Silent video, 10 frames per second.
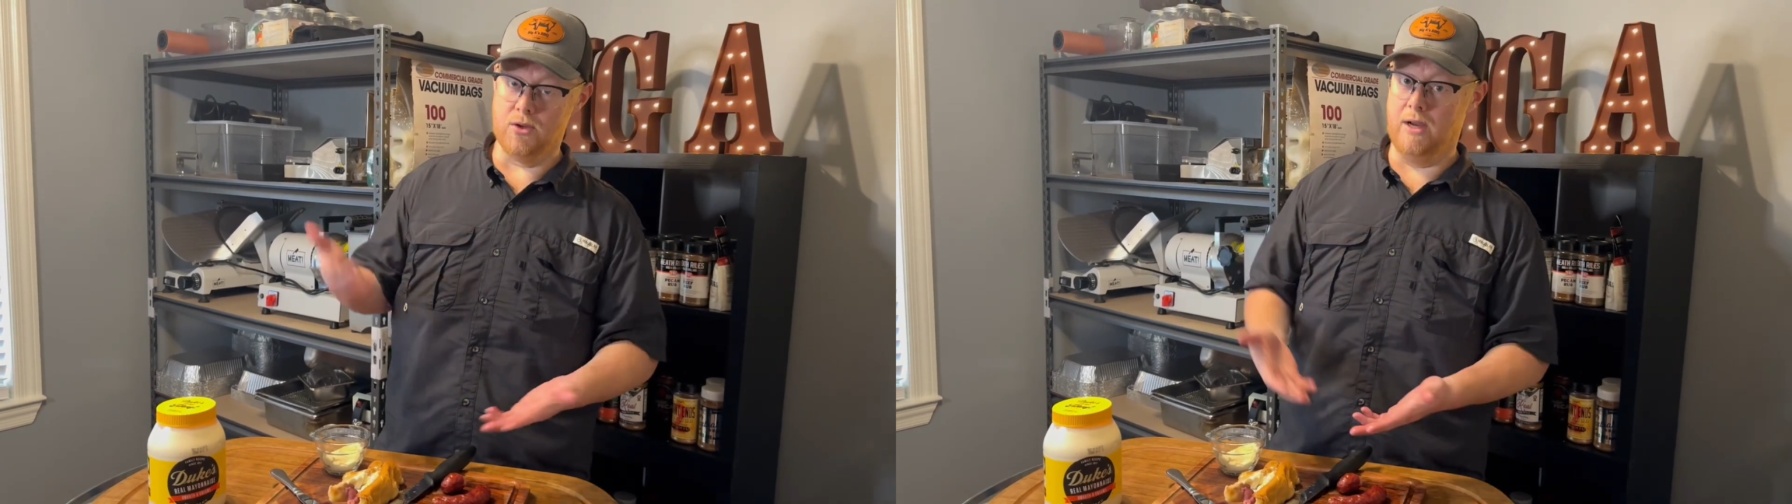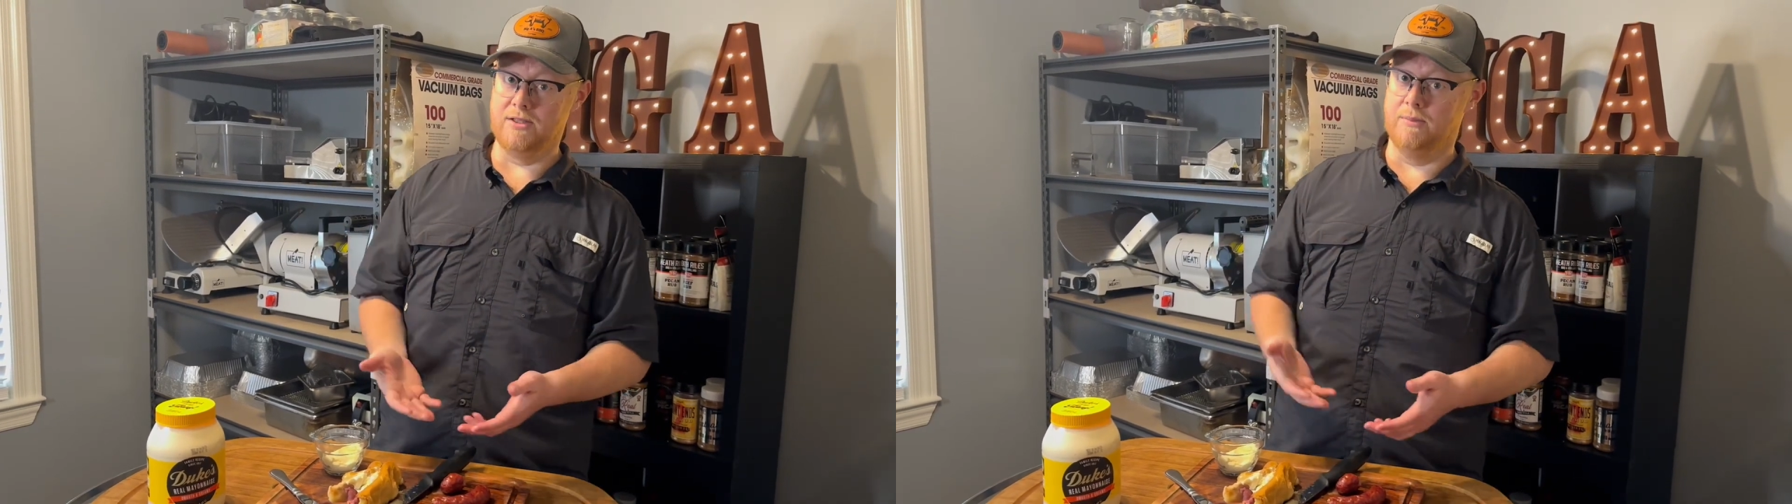
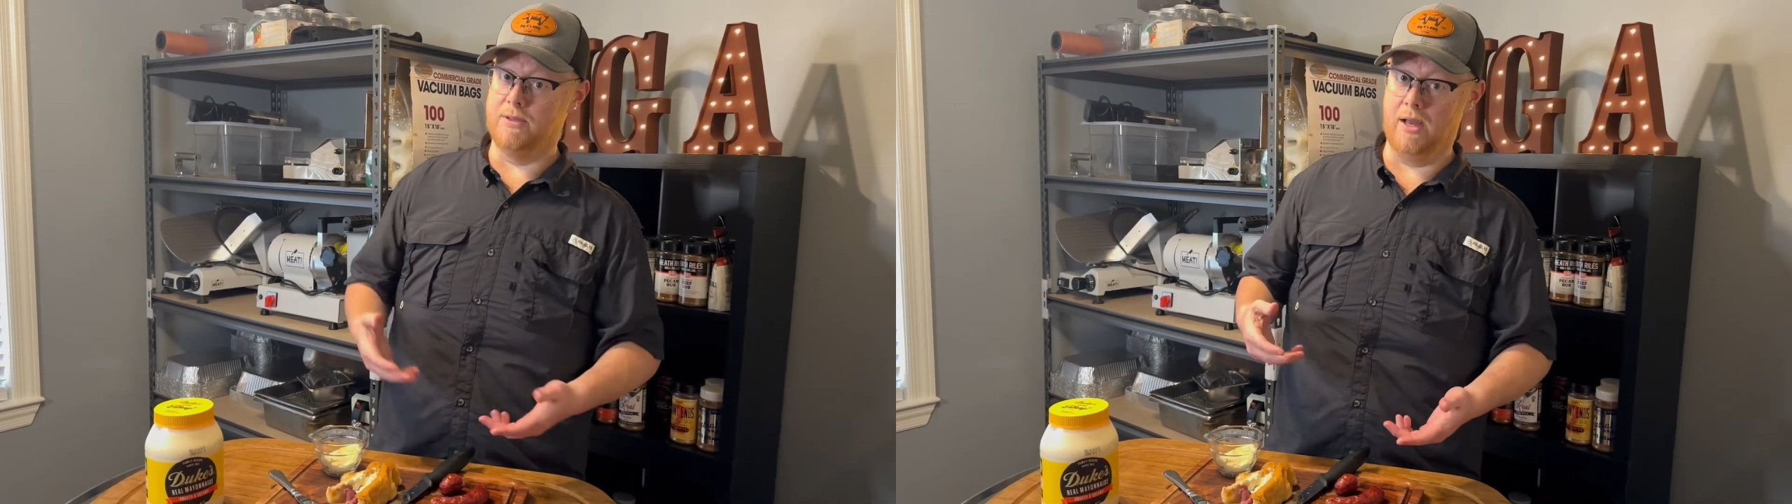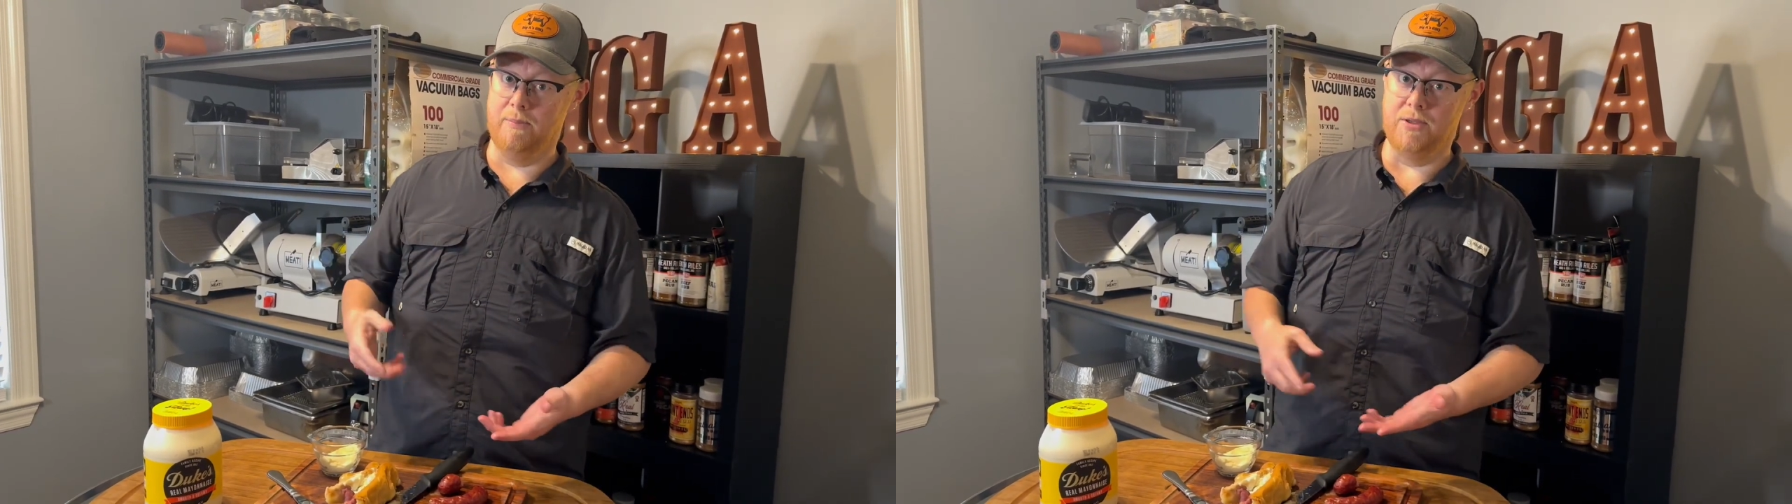Try it
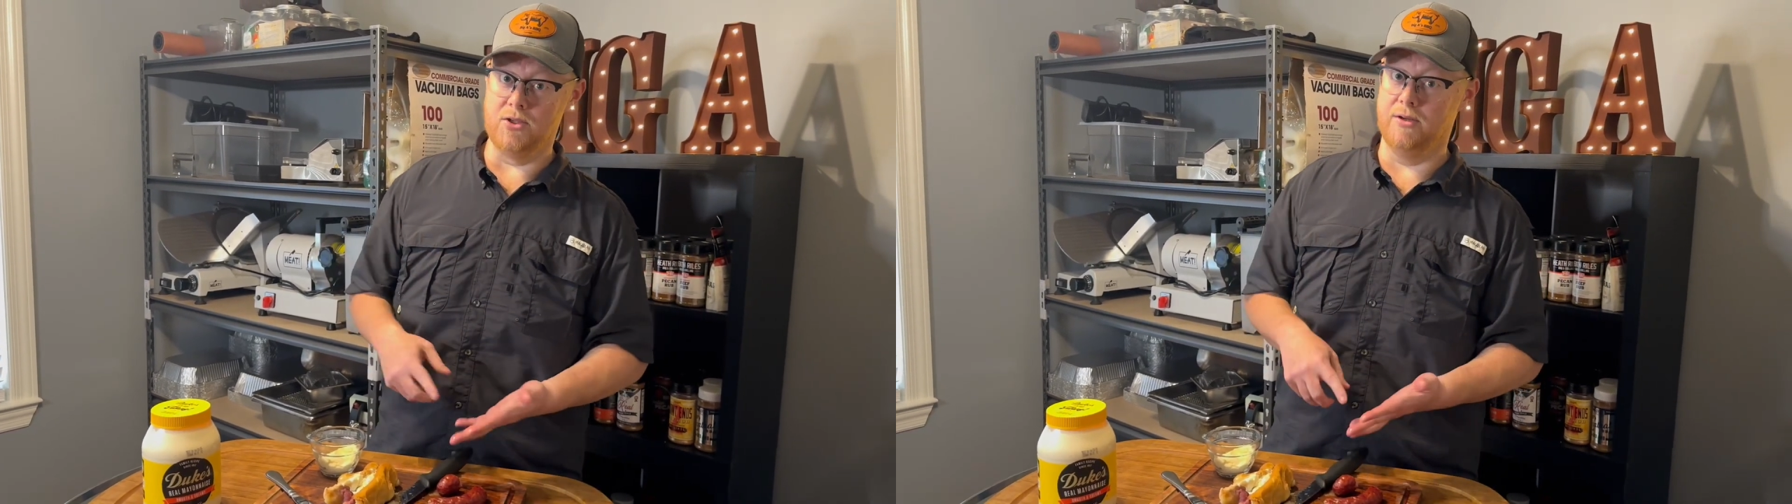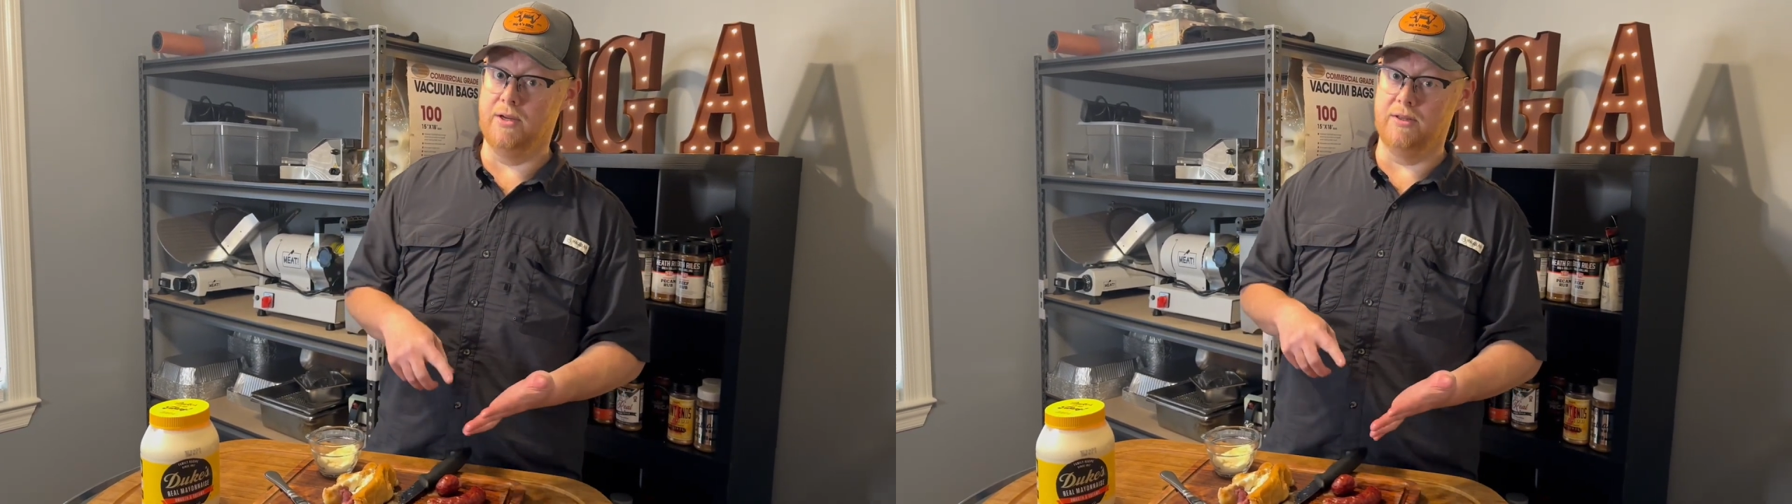sometime. Be
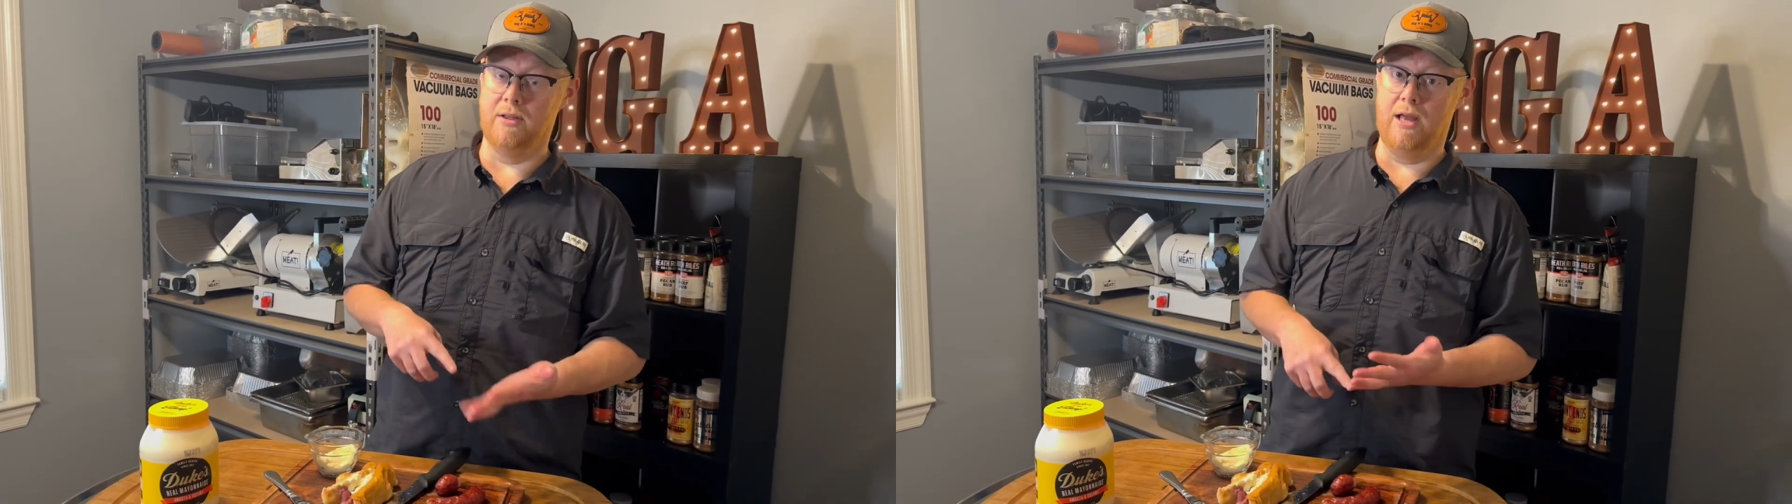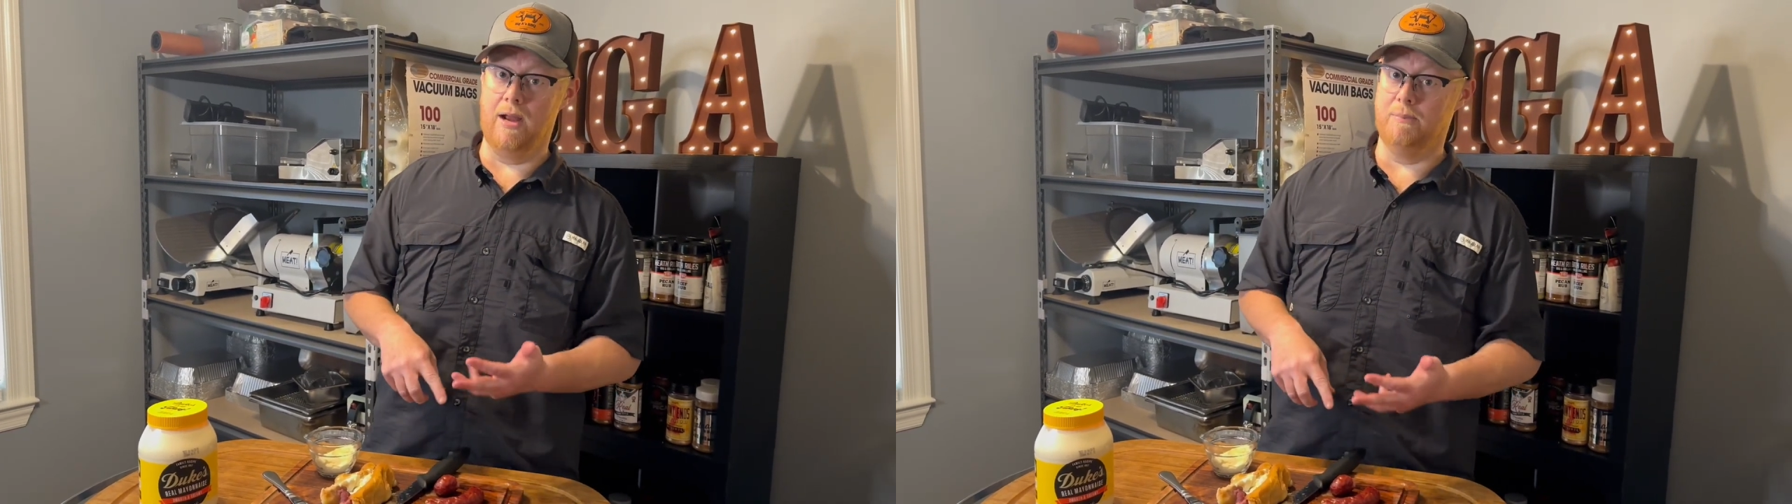sure you hit
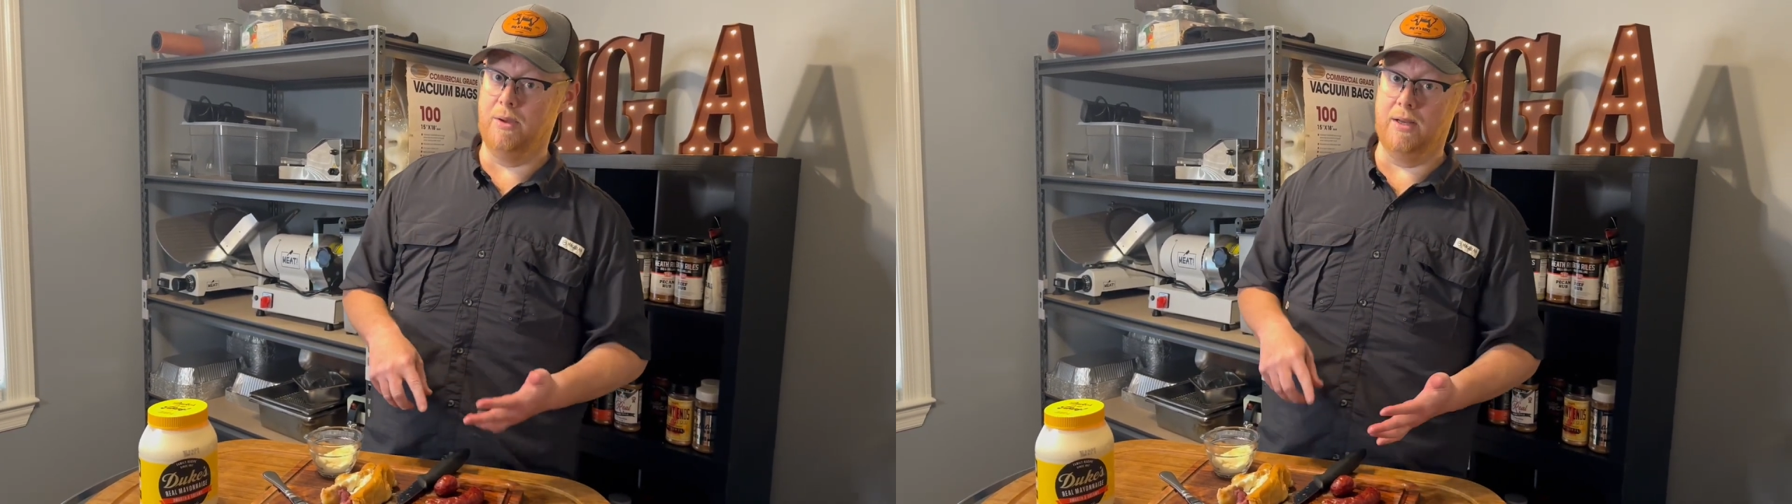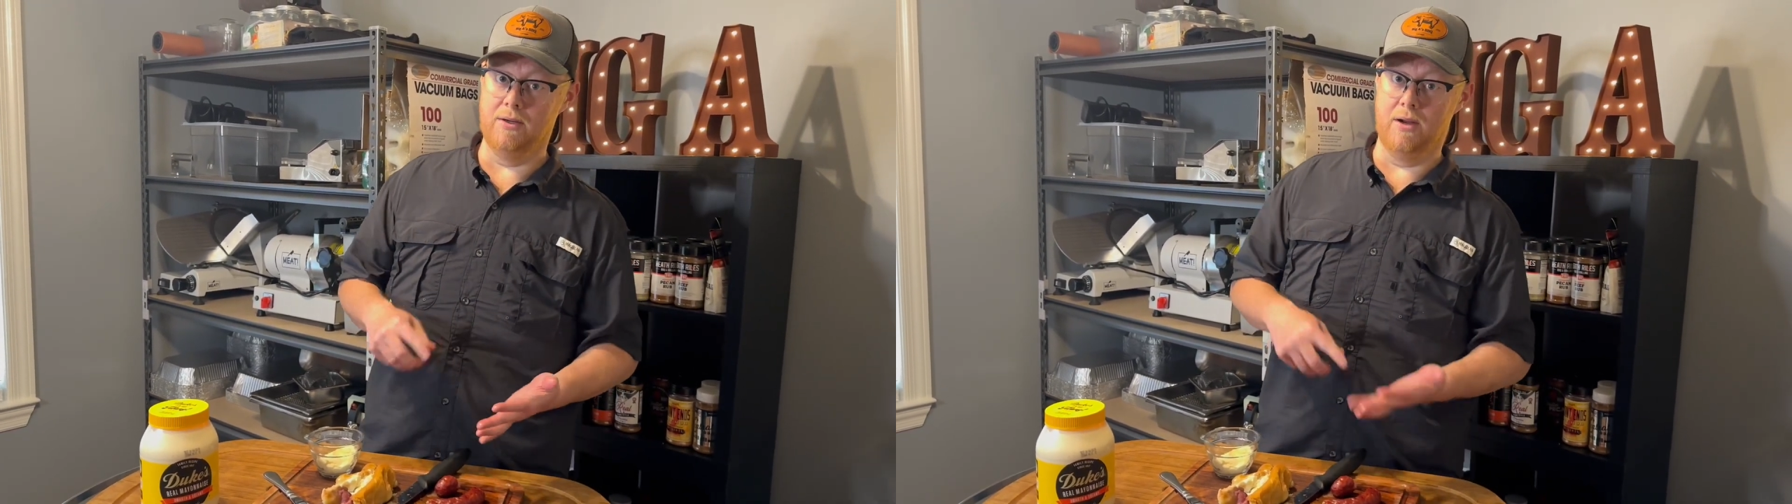the like button,